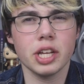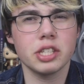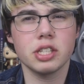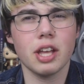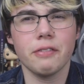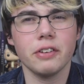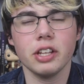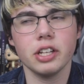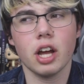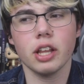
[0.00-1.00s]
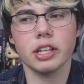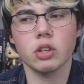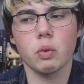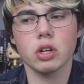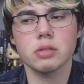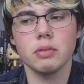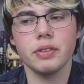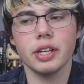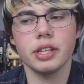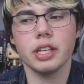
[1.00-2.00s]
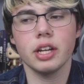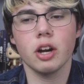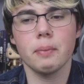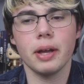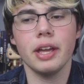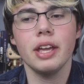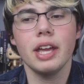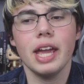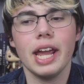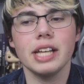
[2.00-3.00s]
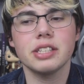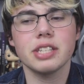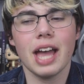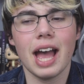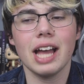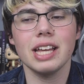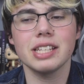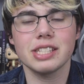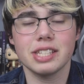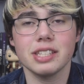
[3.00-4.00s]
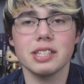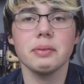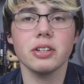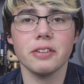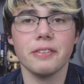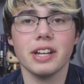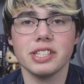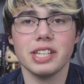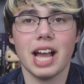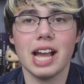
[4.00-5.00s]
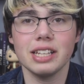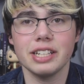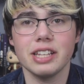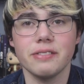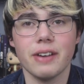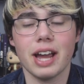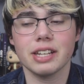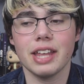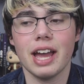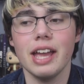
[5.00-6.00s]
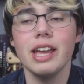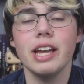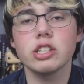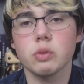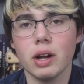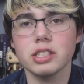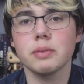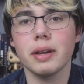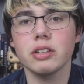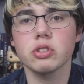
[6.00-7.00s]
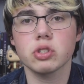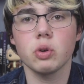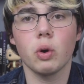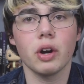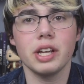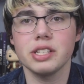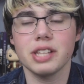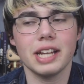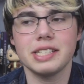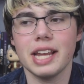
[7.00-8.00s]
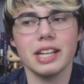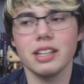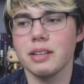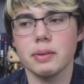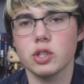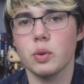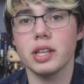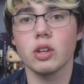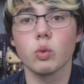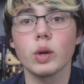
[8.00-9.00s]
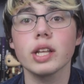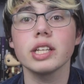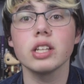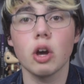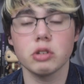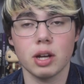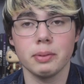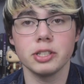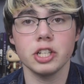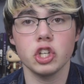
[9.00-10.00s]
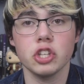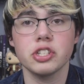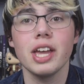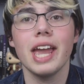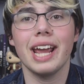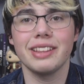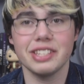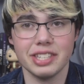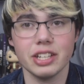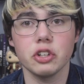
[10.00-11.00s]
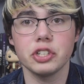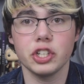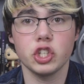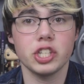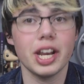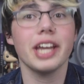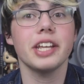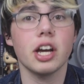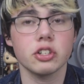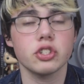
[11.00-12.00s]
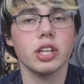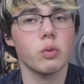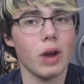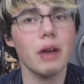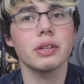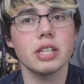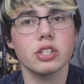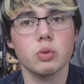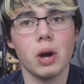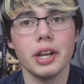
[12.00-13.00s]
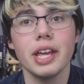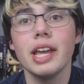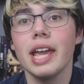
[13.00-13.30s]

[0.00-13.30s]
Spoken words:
It's definitely not like the worst movie of the year, but it's similar to Fantasy Island in the fact that its Rotten Tomatoes score is like dangling between the really low double digits and the single digits, and I can understand why with this one.